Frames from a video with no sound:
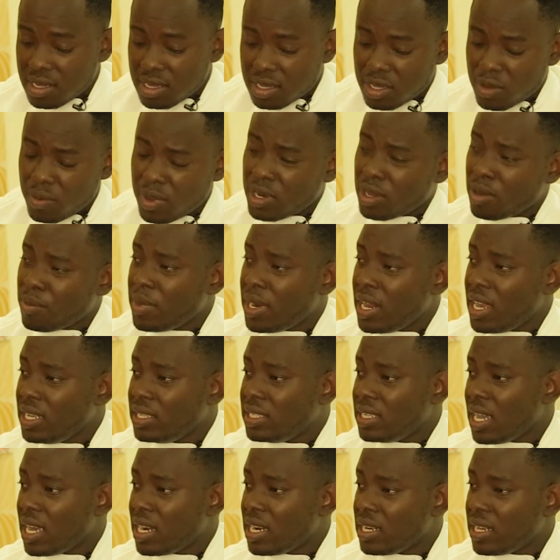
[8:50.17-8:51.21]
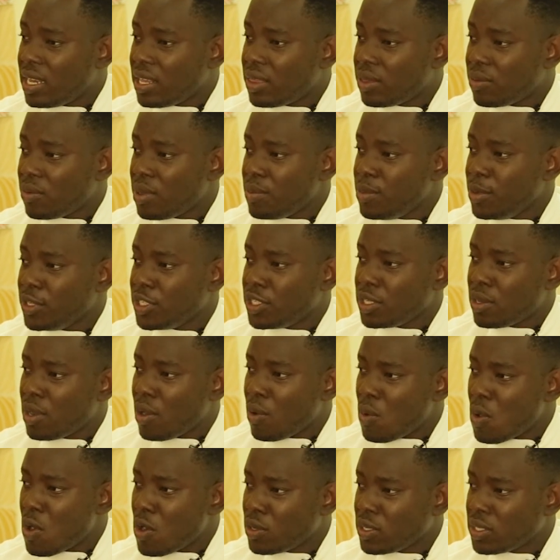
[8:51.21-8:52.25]
You were nominated in the 3 music
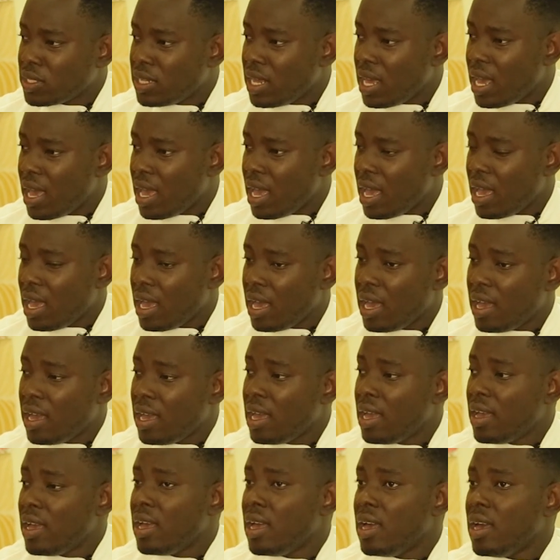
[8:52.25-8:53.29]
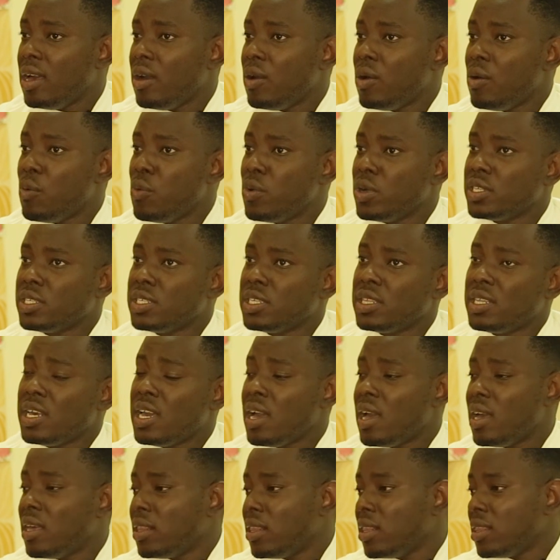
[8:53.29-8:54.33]
awards. Was it the
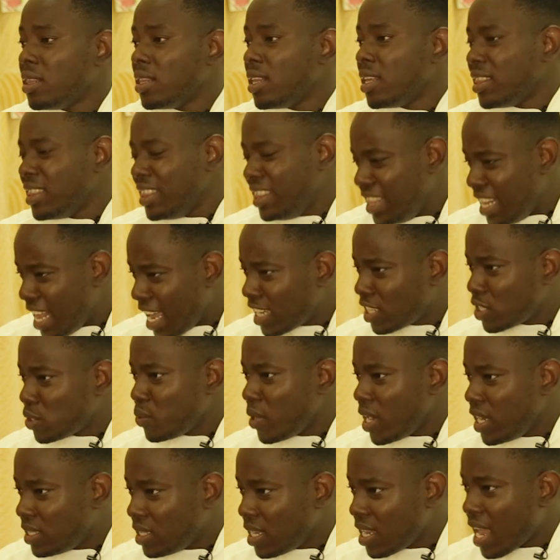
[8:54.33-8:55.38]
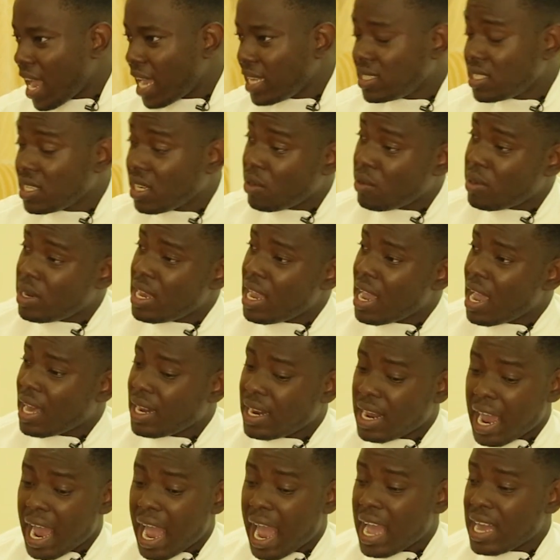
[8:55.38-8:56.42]
Next Rated category? You
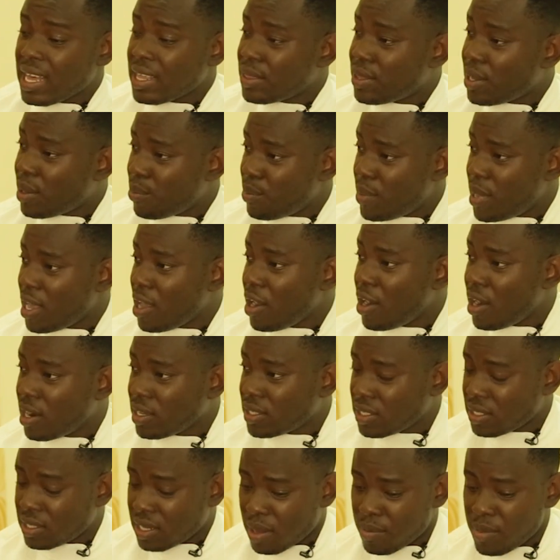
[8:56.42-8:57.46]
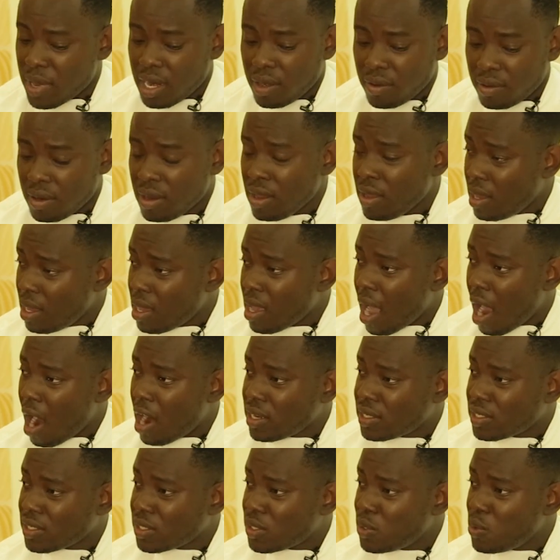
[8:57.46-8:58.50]
had other big artists,
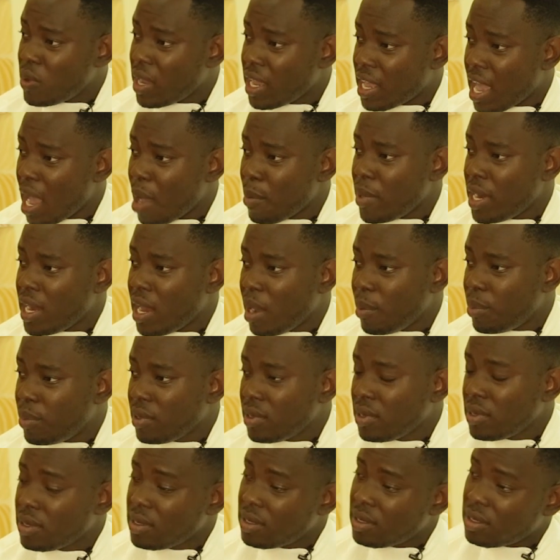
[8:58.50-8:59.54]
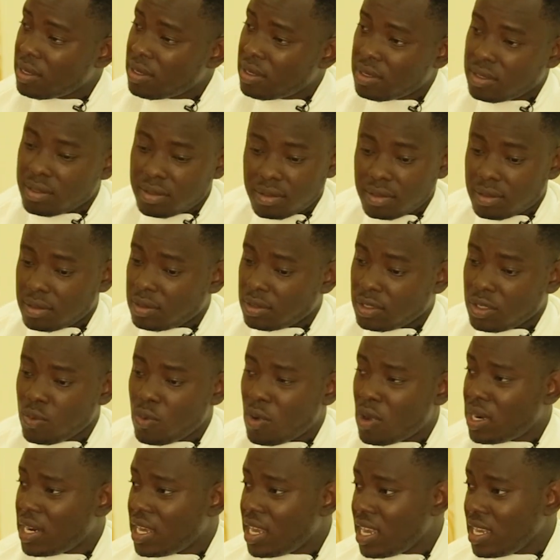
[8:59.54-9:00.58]
artists who were coming up. You
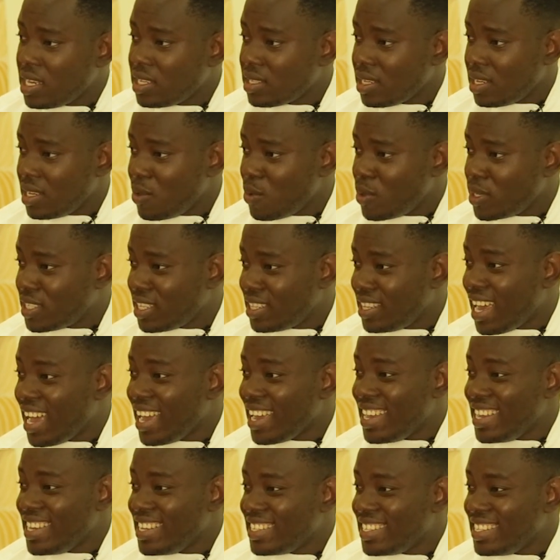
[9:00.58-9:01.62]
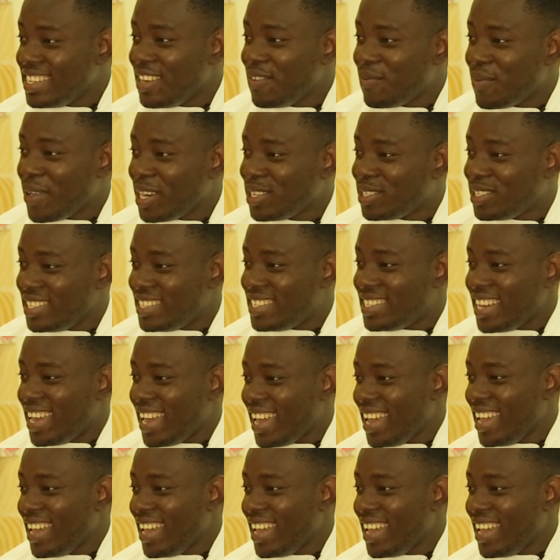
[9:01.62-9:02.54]
won it easily. Was it that easy, if I should say?